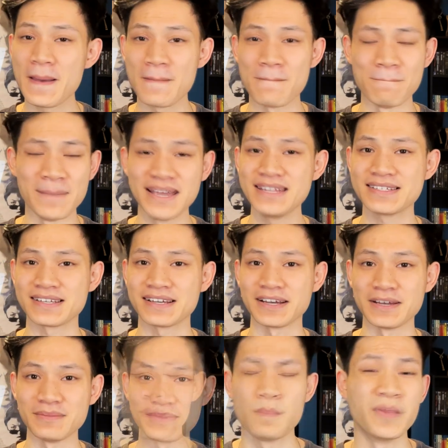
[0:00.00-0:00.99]
many
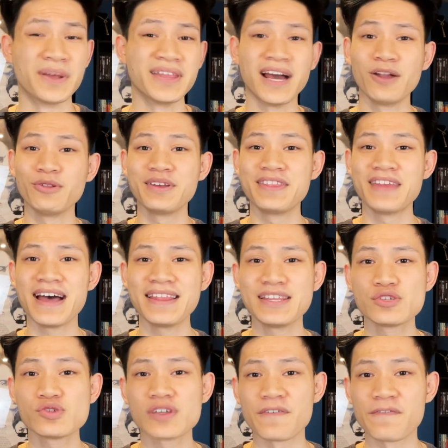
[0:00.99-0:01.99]
times. But not only that, this
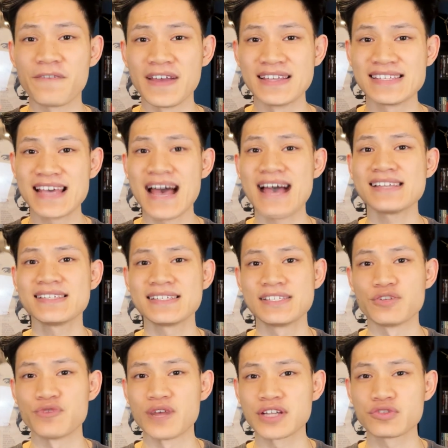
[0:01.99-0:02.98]
was a fantastic
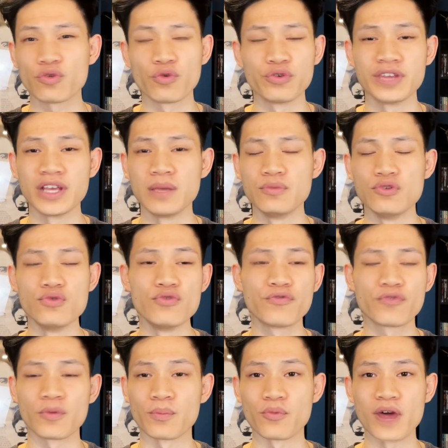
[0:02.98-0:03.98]
directorial debut
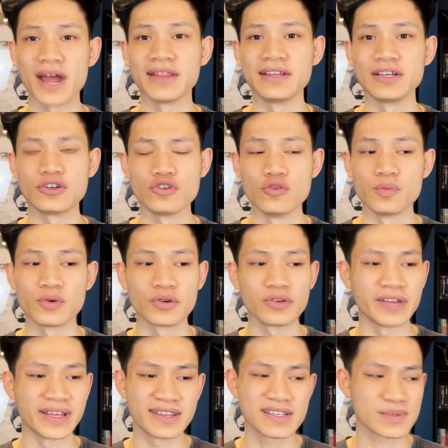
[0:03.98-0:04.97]
from Bradley Cooper.
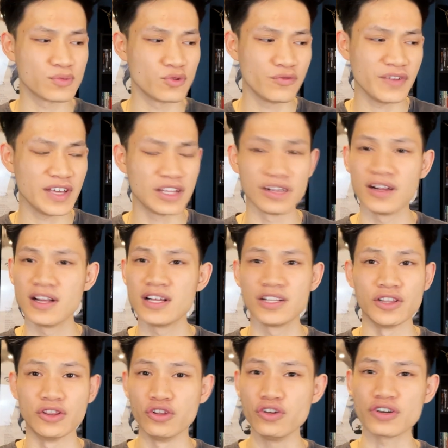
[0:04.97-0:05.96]
Like, this movie
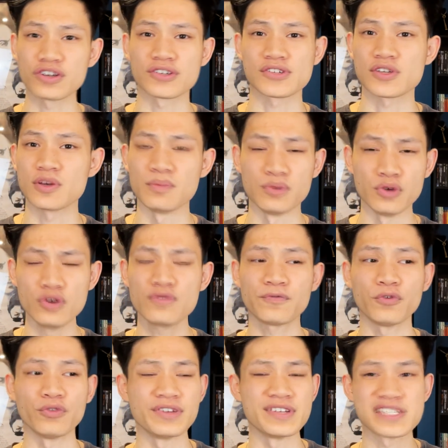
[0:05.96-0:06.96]
looks
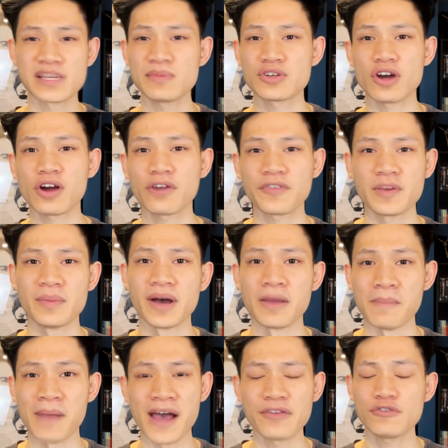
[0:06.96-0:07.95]
beautiful. The cinematography by
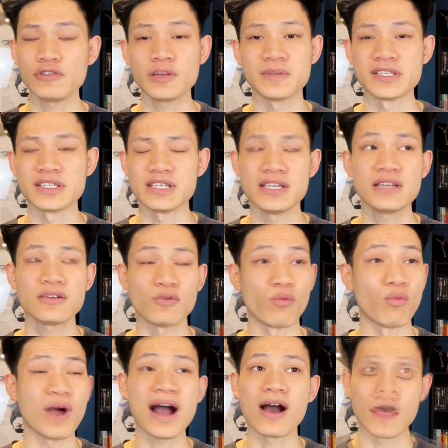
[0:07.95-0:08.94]
Matthew Libatique,
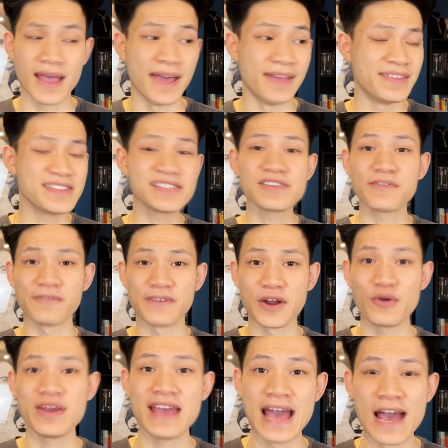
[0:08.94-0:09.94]
wow. And this is a
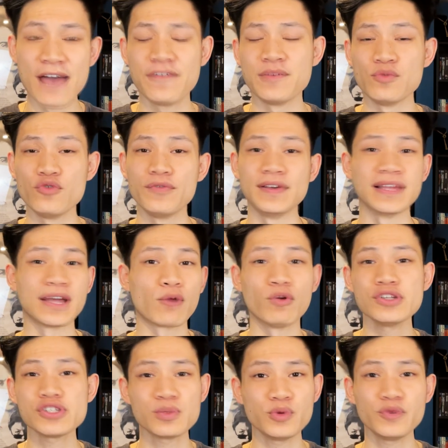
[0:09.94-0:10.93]
very heavy movie. Like,
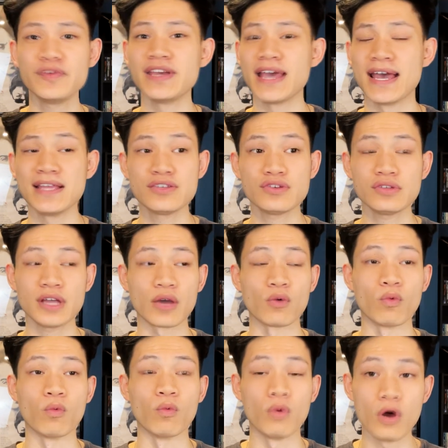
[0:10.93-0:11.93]
once the movie ends, you're like,
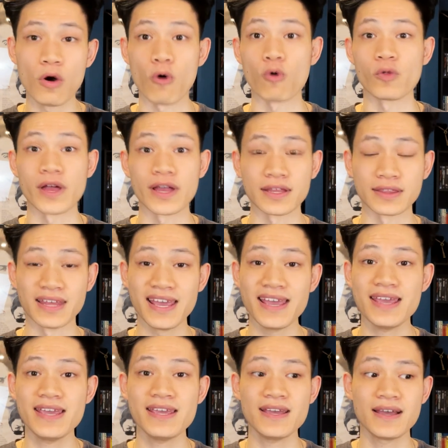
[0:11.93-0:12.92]
whoa, like,
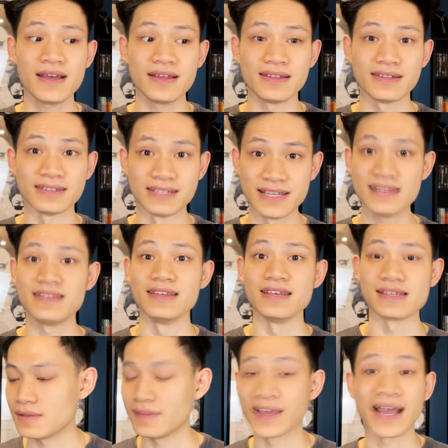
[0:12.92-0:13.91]
they did
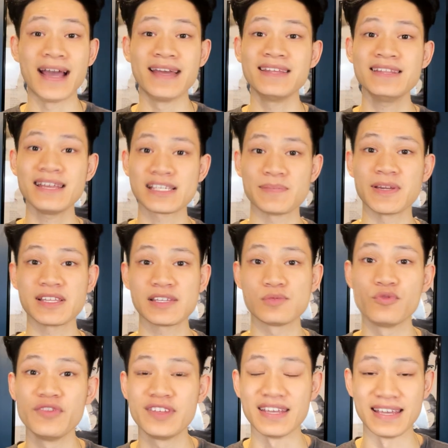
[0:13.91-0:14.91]
this. Like, I didn't expect this
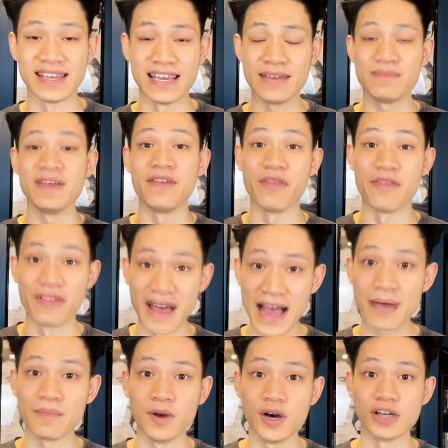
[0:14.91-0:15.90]
movie to hit me
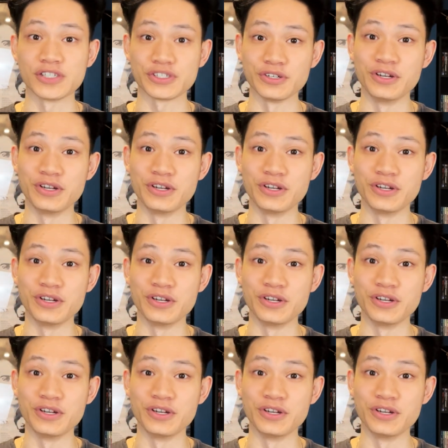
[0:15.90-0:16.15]
that much, you